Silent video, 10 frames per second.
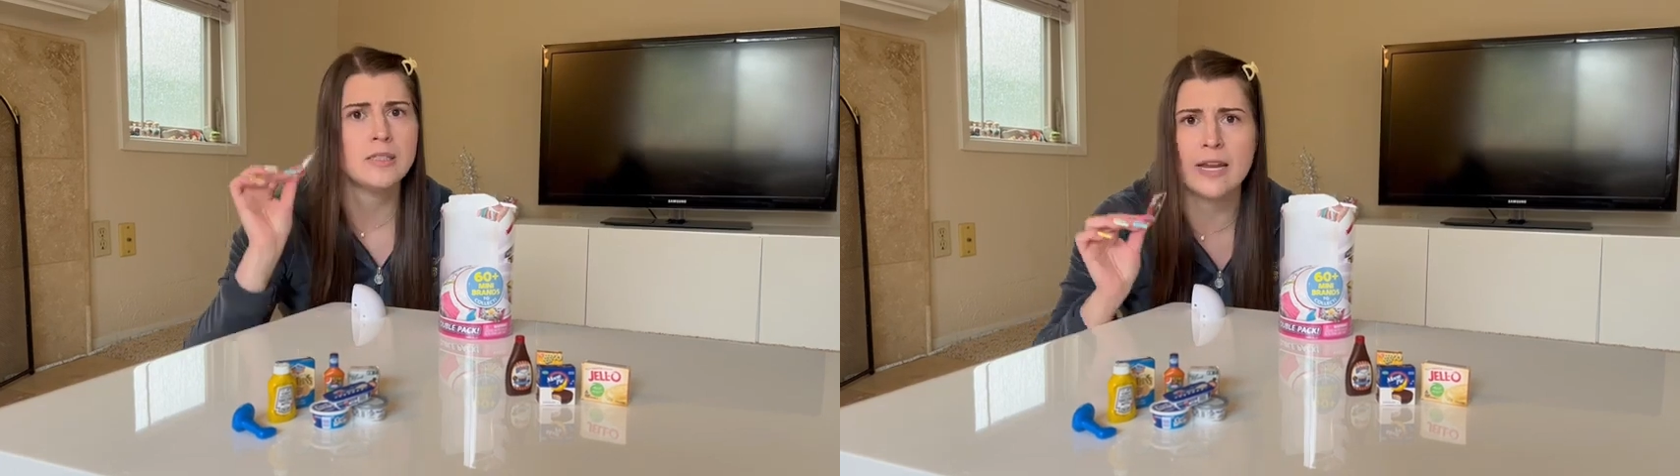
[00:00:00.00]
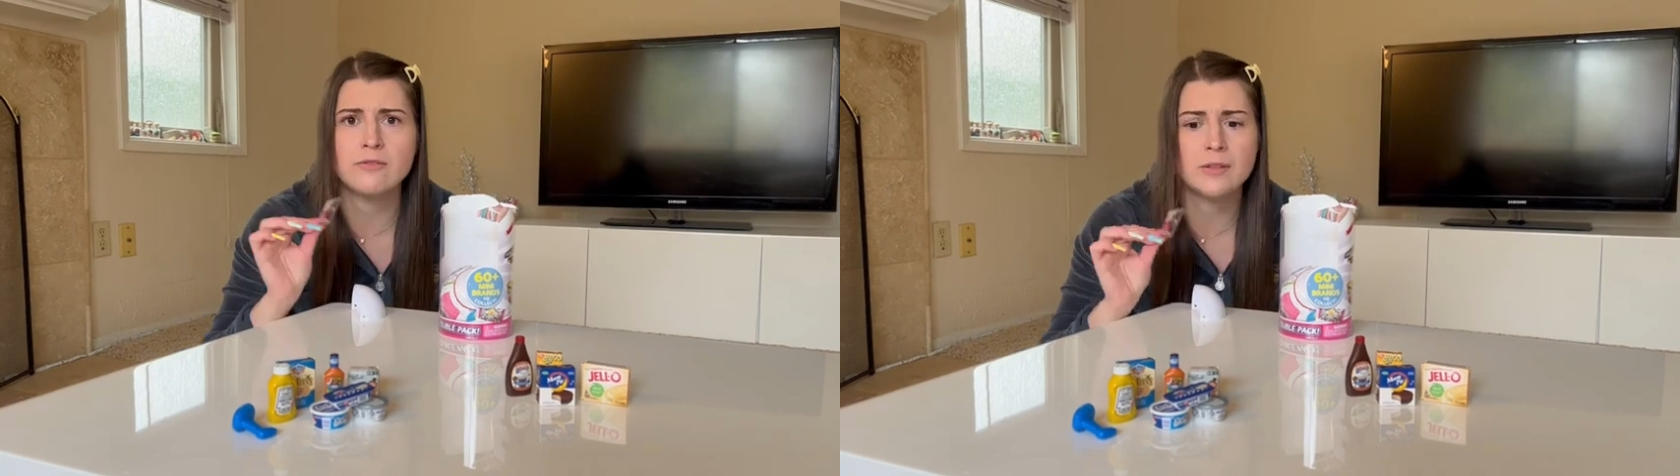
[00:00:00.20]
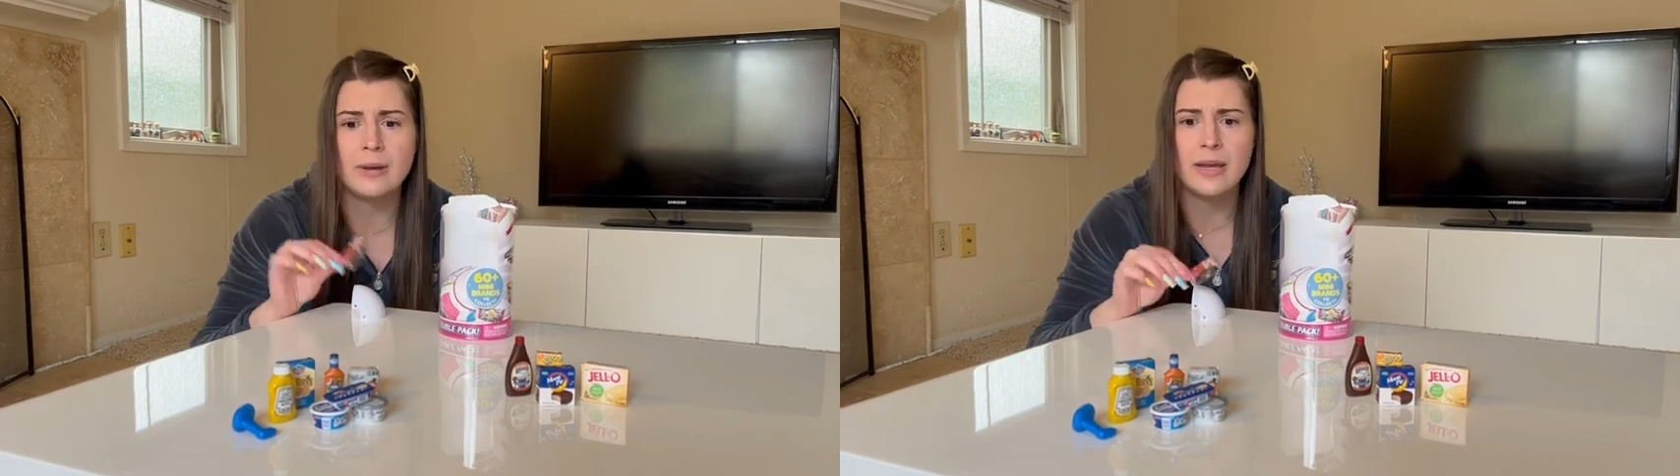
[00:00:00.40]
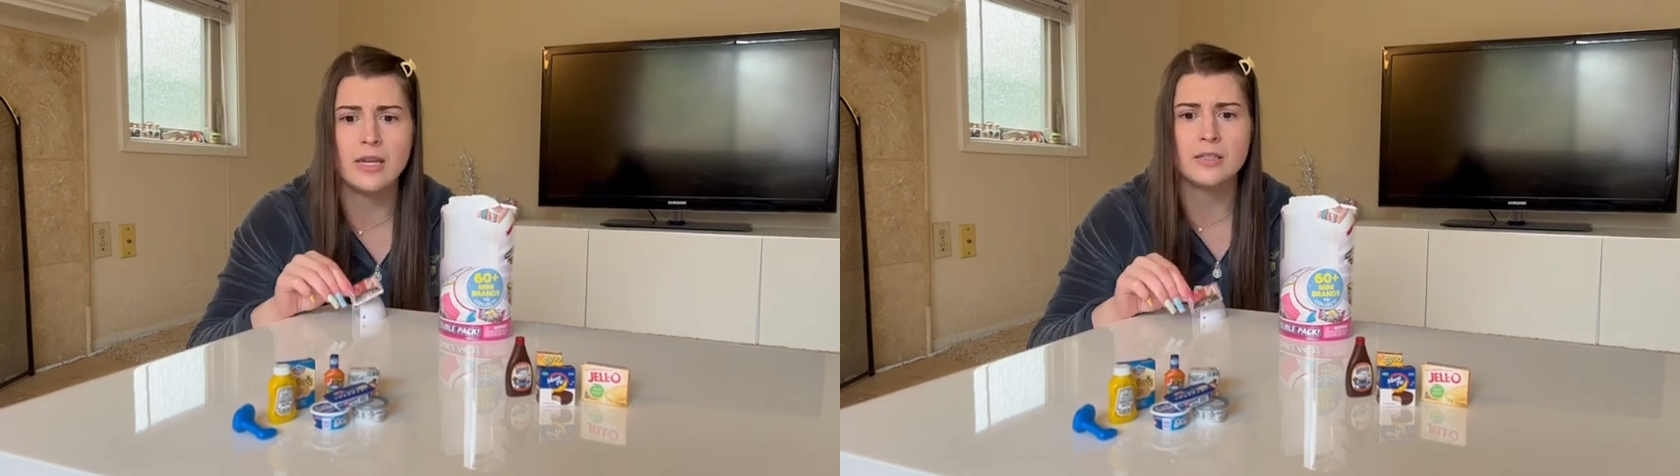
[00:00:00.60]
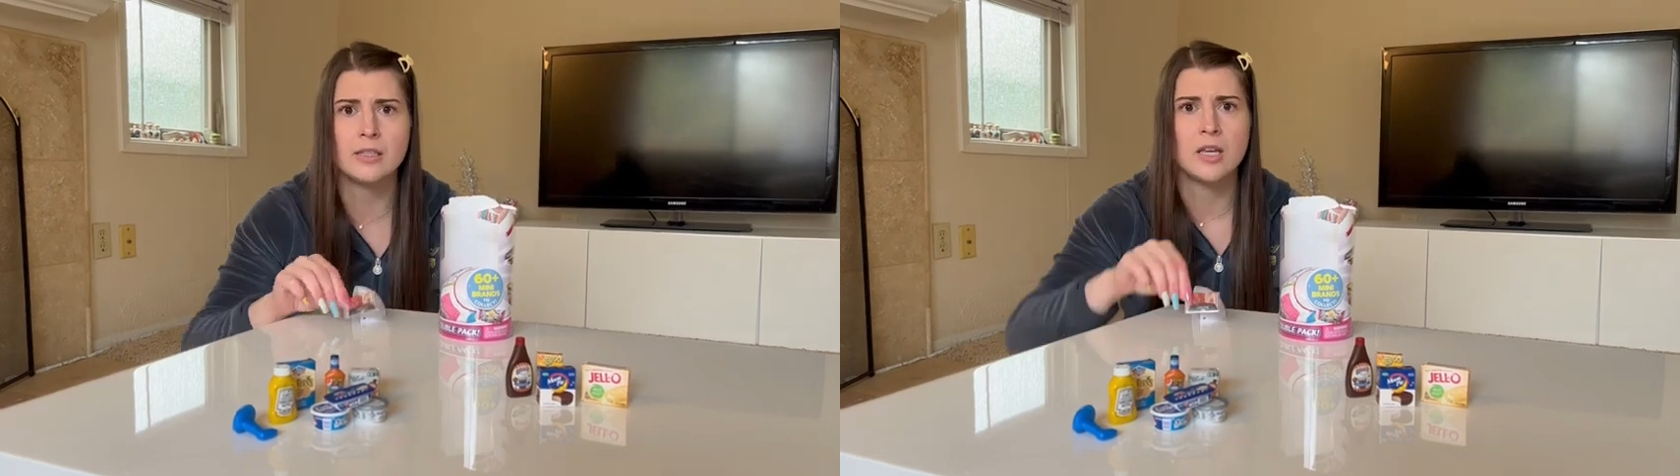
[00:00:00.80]
Save the
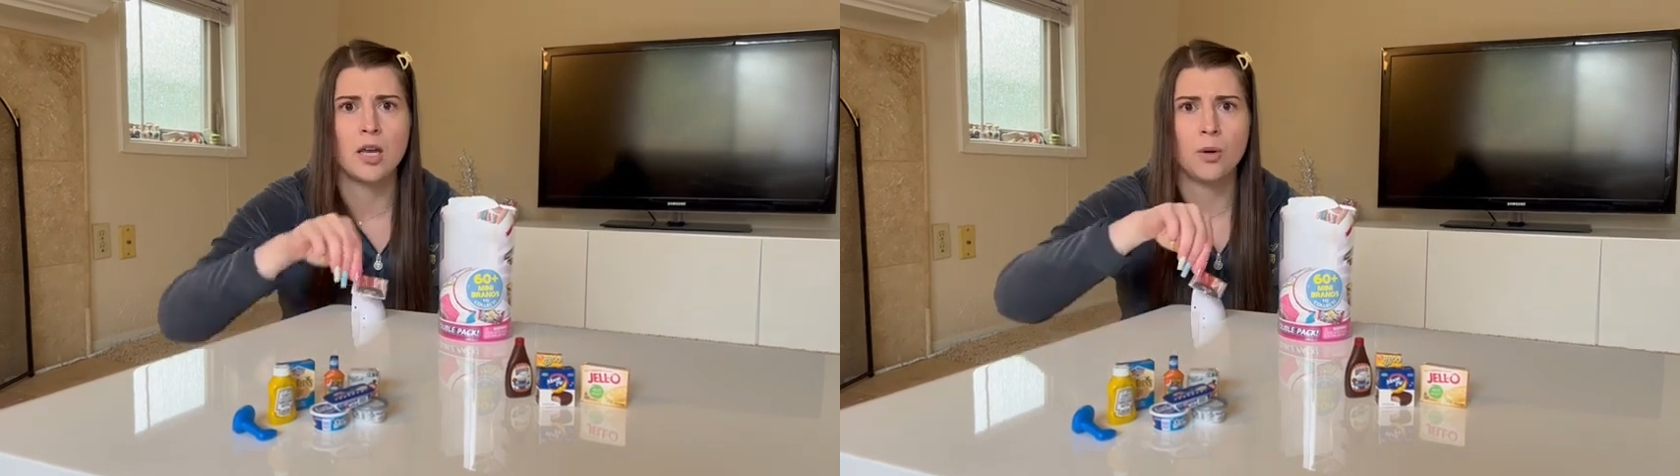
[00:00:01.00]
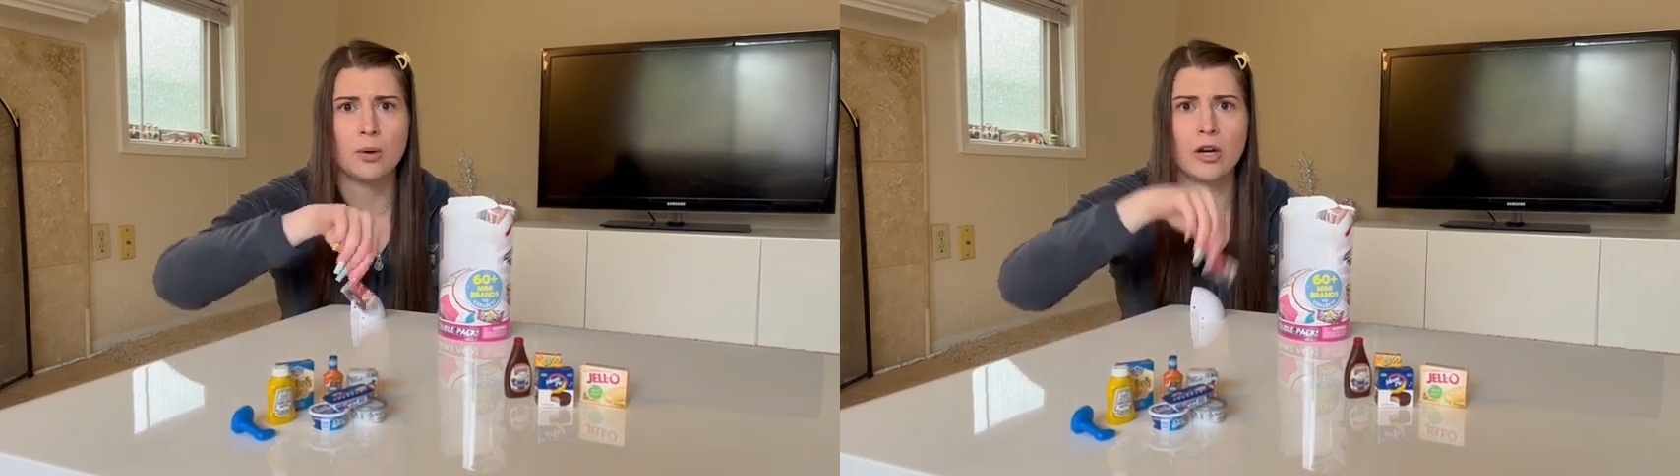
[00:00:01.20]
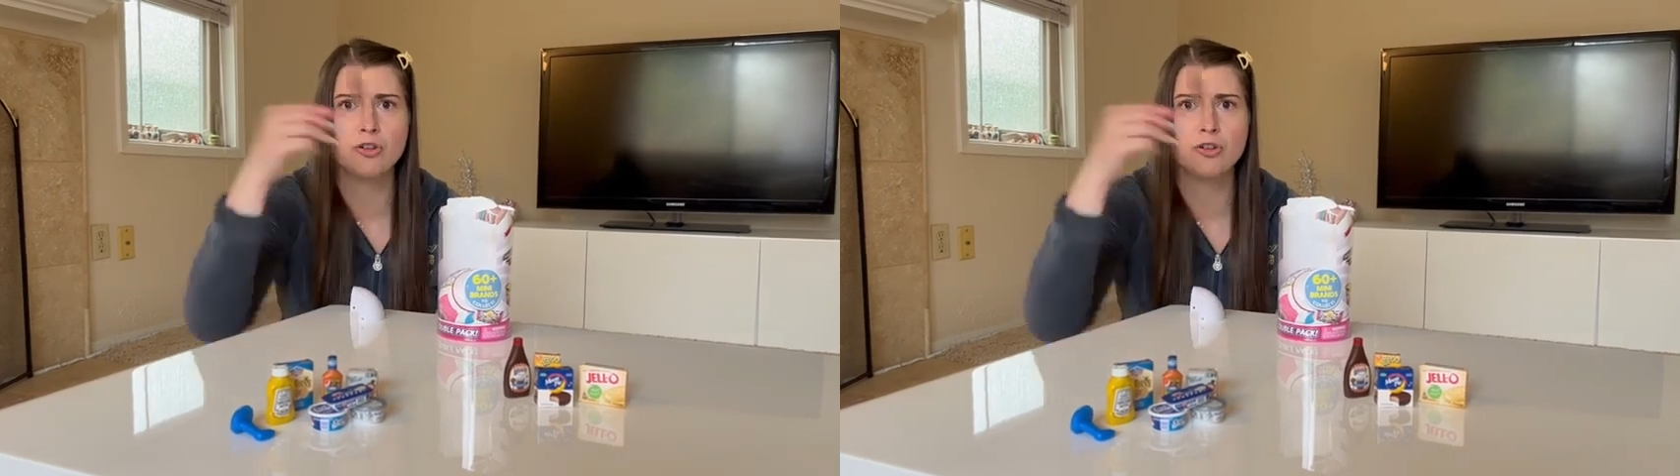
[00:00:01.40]
pigs. We